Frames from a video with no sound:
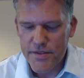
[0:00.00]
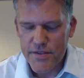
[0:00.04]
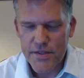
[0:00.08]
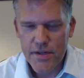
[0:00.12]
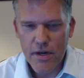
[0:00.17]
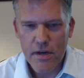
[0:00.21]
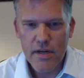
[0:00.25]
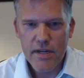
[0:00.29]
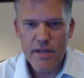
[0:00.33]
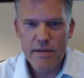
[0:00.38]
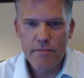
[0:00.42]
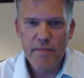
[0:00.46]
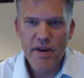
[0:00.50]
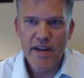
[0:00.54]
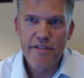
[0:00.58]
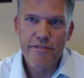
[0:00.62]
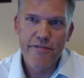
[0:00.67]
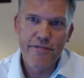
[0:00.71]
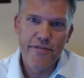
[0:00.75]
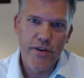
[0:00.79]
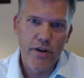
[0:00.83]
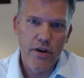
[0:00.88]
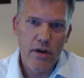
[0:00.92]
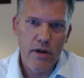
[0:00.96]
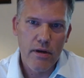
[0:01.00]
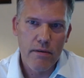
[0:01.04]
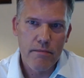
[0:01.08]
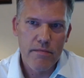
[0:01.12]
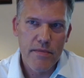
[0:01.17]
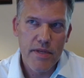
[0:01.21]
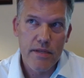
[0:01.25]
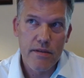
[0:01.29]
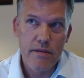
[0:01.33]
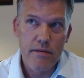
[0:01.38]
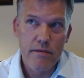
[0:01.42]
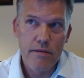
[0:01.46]
started my firm
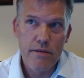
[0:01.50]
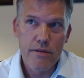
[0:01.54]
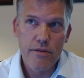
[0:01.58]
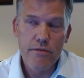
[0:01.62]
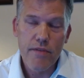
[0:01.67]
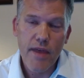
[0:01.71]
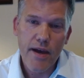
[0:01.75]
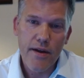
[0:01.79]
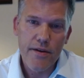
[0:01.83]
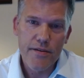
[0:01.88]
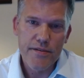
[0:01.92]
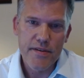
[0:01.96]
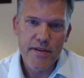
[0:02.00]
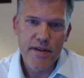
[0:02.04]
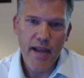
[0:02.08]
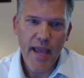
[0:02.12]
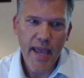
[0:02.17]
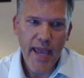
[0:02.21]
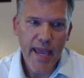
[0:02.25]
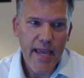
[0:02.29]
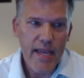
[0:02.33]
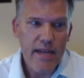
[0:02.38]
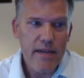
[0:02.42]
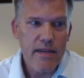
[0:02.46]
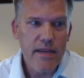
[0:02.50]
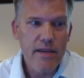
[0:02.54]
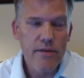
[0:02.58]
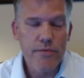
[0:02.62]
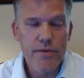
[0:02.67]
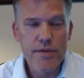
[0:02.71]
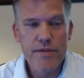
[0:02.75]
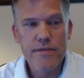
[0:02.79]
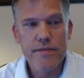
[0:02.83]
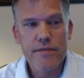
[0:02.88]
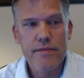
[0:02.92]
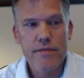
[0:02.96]
in 2008. It
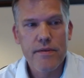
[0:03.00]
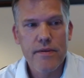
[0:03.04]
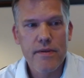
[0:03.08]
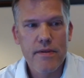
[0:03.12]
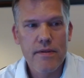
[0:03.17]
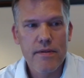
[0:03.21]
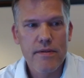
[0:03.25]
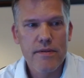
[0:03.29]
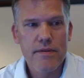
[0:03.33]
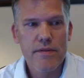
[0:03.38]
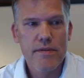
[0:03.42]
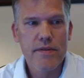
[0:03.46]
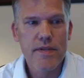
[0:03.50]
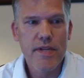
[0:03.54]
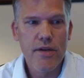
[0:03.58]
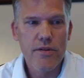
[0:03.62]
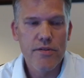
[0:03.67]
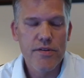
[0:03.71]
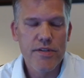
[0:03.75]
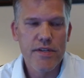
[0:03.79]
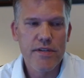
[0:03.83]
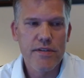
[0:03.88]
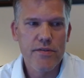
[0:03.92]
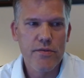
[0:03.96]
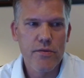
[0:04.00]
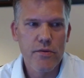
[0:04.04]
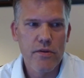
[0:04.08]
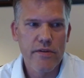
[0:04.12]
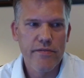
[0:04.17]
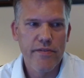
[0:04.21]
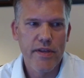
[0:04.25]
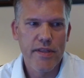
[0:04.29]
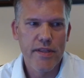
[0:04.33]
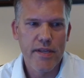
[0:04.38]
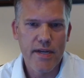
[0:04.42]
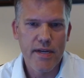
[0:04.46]
was, just sort
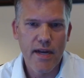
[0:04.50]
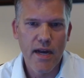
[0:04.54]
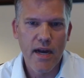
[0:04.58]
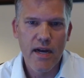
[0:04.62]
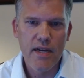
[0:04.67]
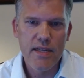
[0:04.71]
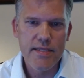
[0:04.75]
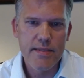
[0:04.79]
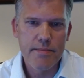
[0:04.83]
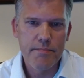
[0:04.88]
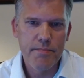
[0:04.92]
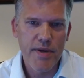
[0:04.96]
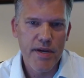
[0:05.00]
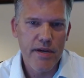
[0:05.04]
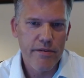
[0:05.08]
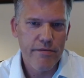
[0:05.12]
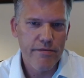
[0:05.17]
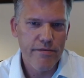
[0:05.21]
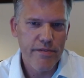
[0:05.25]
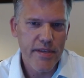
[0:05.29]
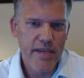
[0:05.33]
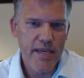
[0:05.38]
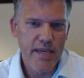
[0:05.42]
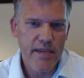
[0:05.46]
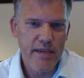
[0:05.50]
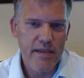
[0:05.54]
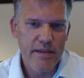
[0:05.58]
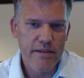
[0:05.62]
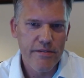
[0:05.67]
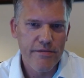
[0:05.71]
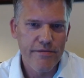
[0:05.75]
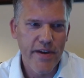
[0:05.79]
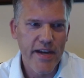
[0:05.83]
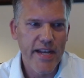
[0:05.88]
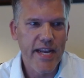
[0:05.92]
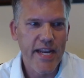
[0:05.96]
of on the cusp of
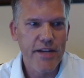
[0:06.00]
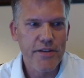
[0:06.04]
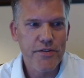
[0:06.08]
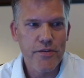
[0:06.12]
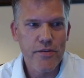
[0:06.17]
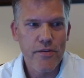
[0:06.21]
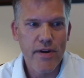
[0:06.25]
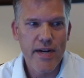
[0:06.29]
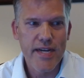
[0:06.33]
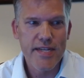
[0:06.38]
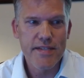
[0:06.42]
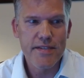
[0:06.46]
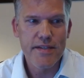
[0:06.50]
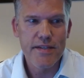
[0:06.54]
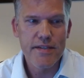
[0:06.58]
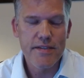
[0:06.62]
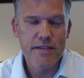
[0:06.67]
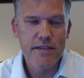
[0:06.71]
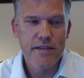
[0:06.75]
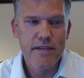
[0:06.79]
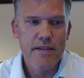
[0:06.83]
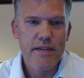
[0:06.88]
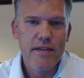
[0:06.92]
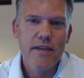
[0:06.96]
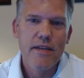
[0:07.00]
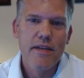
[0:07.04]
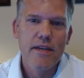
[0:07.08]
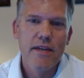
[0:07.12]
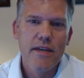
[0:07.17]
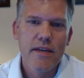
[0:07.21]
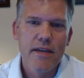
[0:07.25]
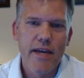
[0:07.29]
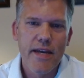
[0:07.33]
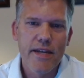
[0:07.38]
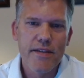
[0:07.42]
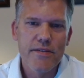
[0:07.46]
the financial crisis.
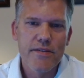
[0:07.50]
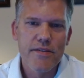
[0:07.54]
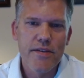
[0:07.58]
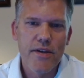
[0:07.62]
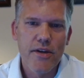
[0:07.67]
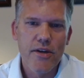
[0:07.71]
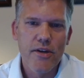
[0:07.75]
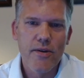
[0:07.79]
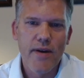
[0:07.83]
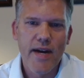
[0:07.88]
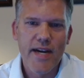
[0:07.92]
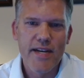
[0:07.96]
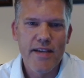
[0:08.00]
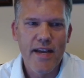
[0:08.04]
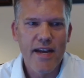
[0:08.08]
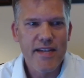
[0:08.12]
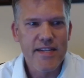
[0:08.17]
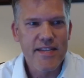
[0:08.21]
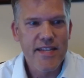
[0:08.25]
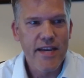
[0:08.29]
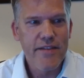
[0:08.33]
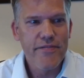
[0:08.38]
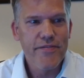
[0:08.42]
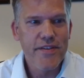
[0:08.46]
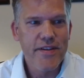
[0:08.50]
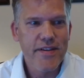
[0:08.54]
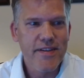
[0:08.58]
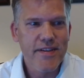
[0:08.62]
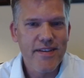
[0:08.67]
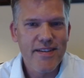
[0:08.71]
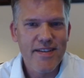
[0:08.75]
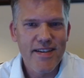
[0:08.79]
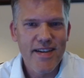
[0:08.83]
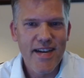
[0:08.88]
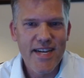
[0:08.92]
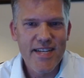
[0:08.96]
And so
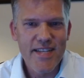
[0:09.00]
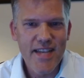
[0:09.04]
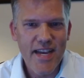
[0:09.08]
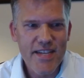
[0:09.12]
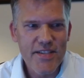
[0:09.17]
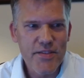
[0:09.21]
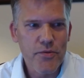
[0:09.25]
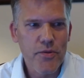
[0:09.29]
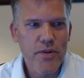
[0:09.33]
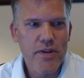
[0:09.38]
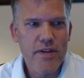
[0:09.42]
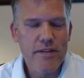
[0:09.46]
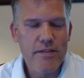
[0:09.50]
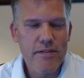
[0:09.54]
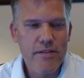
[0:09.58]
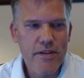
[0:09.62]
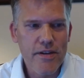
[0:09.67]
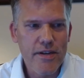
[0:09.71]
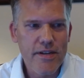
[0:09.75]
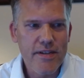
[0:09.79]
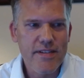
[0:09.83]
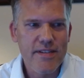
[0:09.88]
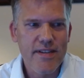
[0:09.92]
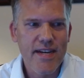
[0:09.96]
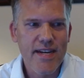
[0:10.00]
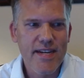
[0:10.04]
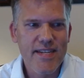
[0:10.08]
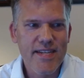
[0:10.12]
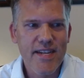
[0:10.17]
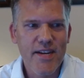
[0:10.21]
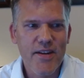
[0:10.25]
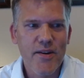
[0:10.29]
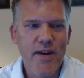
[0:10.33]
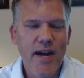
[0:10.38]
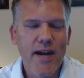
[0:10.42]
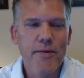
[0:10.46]
I sort of looked,
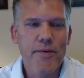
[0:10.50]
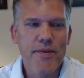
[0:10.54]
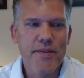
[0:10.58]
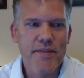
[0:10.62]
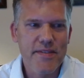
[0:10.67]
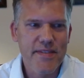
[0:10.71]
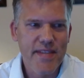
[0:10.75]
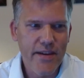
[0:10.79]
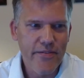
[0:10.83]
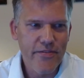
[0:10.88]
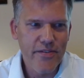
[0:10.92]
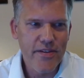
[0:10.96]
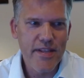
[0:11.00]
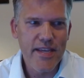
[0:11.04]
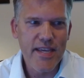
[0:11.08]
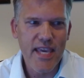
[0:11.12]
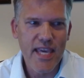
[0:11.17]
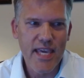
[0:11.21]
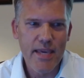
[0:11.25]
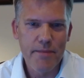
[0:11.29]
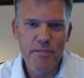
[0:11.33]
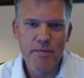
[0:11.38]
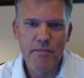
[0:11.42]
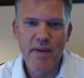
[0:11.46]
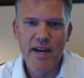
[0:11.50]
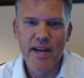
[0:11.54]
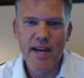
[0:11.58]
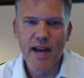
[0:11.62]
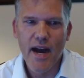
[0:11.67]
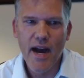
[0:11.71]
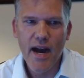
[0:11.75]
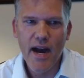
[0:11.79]
I was definitely keeping my